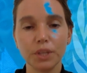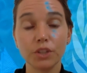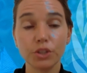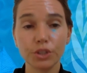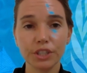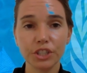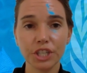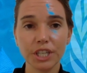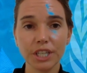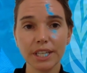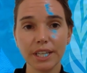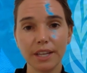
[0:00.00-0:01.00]

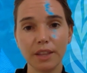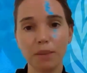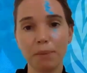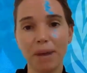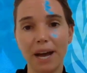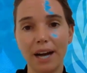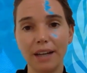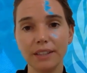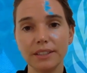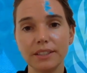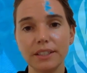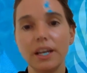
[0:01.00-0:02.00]
Traditionally, in the
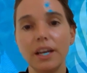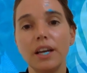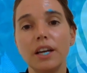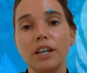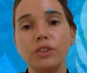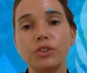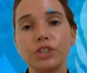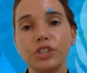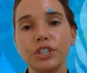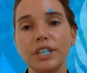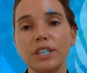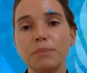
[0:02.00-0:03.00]
past,
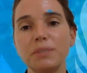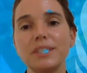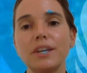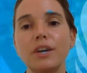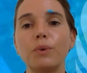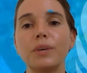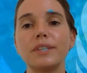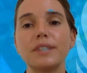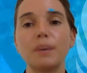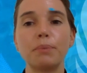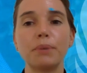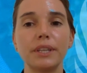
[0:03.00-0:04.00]
nutrition has been dealt with
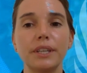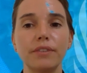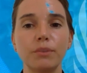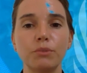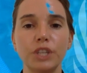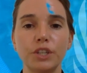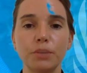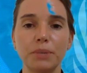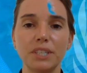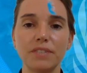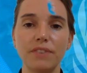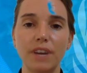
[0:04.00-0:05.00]
separately from
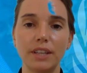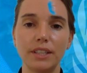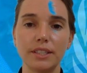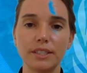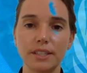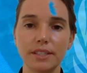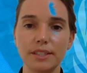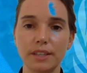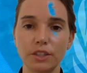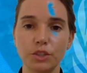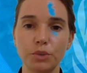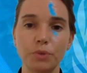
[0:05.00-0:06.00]
gender-based violence and
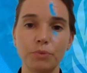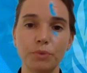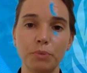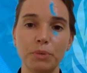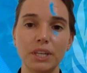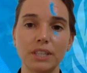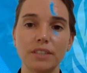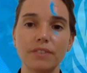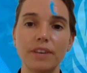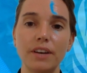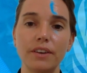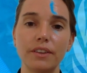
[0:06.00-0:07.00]
sexual and reproductive
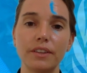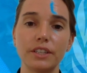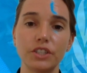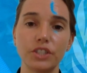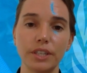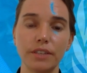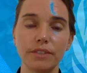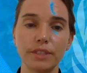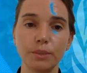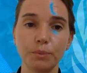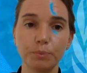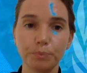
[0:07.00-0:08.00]
health
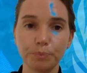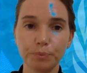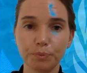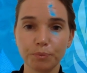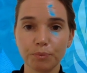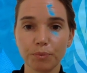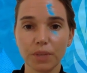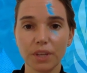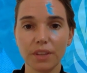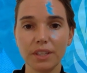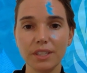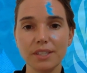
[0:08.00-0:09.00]
initiatives.
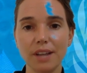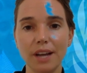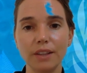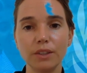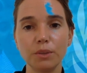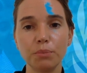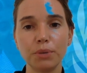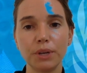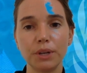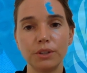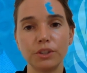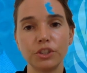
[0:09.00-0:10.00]
This siloed
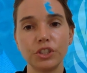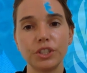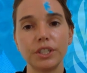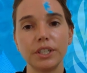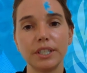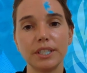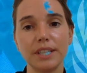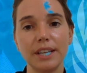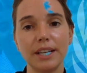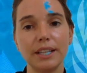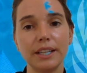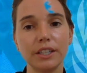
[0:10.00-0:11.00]
approach is
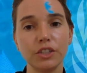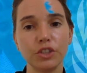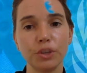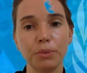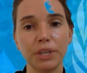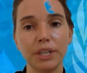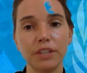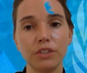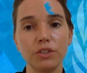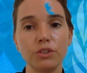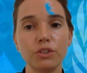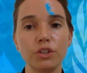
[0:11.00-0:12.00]
likely contributing
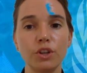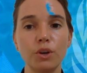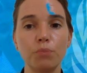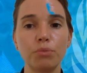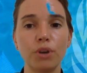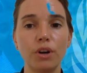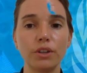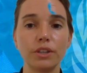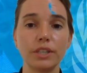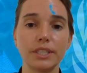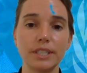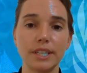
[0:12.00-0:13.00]
to slow
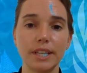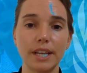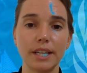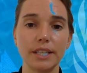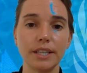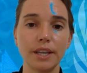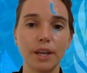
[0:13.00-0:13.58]
progress to date,